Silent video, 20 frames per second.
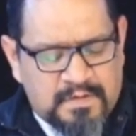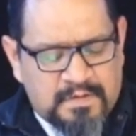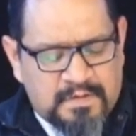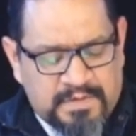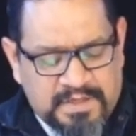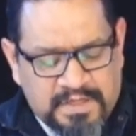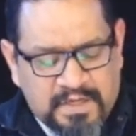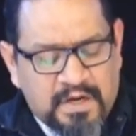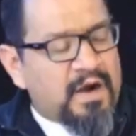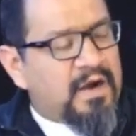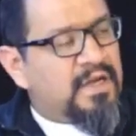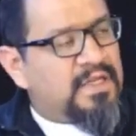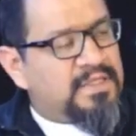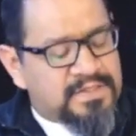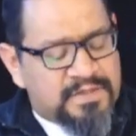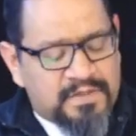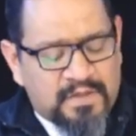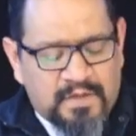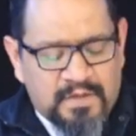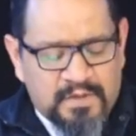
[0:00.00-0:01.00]
Regardless,
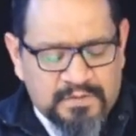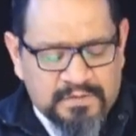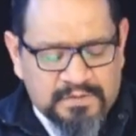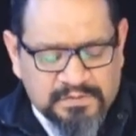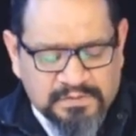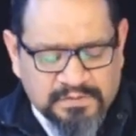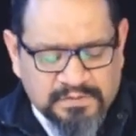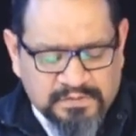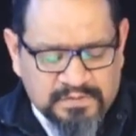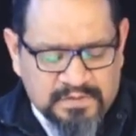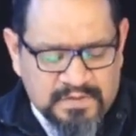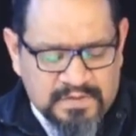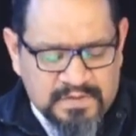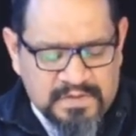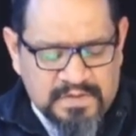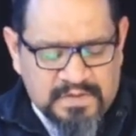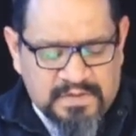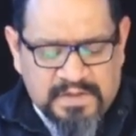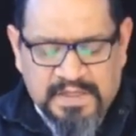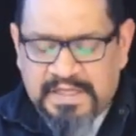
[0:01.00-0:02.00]
though,
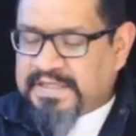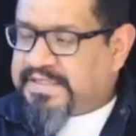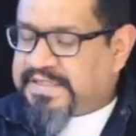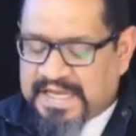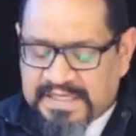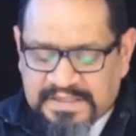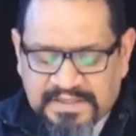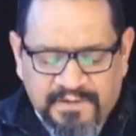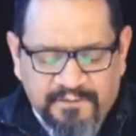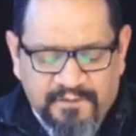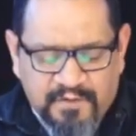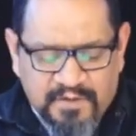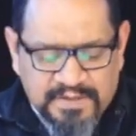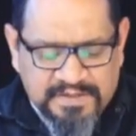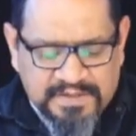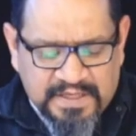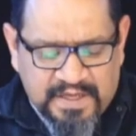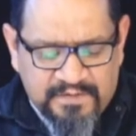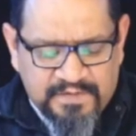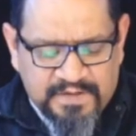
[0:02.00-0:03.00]
he says in verse
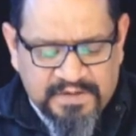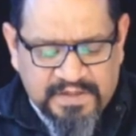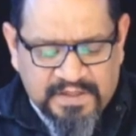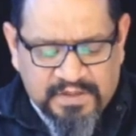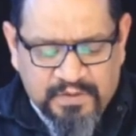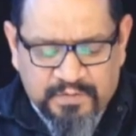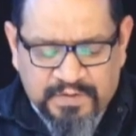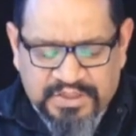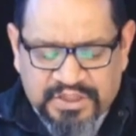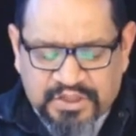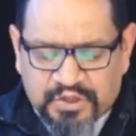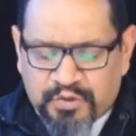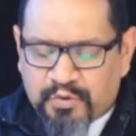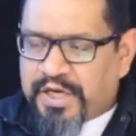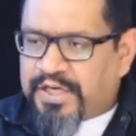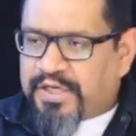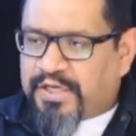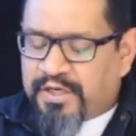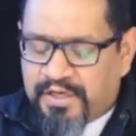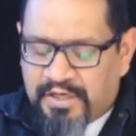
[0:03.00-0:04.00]
seven that the
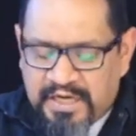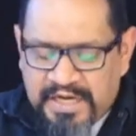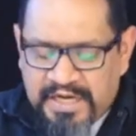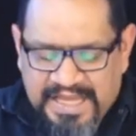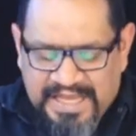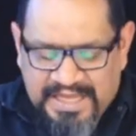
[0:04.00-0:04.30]
restrainer